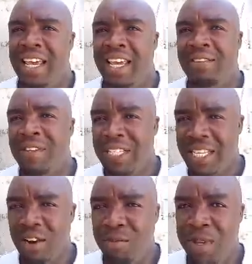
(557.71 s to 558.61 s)

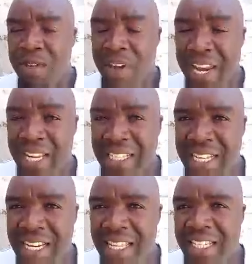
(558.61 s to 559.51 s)
even ZANU PF
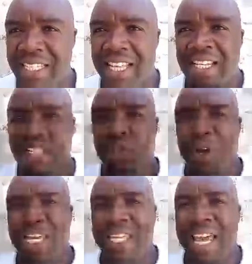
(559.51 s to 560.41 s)
understand this. That
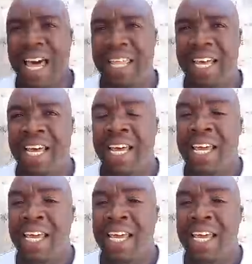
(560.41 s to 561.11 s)
is why the other